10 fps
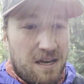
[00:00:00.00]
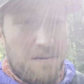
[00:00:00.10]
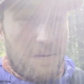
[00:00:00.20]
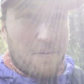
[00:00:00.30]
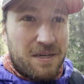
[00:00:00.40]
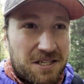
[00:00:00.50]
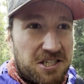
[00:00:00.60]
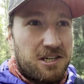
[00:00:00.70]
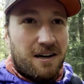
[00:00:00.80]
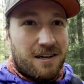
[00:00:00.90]
by being
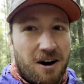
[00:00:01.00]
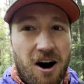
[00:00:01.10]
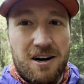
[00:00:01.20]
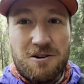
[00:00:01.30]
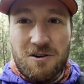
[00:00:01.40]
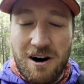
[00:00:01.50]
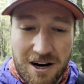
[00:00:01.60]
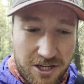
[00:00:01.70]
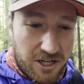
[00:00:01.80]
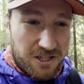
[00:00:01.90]
stuck in a hot
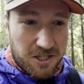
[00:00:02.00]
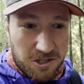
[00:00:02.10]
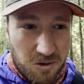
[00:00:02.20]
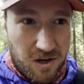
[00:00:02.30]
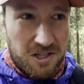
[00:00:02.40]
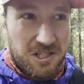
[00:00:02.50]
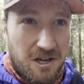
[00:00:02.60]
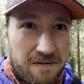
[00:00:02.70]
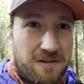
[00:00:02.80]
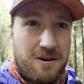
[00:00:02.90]
garage, it's just going to
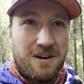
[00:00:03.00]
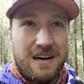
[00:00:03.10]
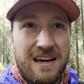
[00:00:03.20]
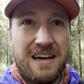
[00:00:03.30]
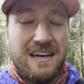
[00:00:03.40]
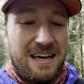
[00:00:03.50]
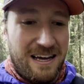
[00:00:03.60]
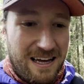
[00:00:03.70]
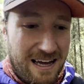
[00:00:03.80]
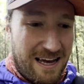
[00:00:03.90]
suffer
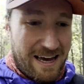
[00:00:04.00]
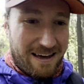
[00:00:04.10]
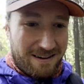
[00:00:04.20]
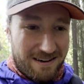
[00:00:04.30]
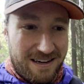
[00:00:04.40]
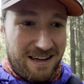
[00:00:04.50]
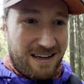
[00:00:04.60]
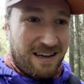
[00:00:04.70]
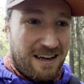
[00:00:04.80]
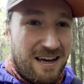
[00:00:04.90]
and
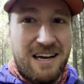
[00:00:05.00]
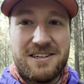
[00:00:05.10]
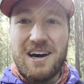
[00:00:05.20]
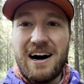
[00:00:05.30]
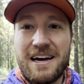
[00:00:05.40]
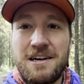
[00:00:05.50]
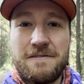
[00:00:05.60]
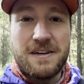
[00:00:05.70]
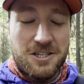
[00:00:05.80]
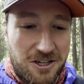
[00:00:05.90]
die
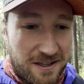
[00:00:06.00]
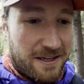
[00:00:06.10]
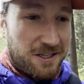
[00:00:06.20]
eventually.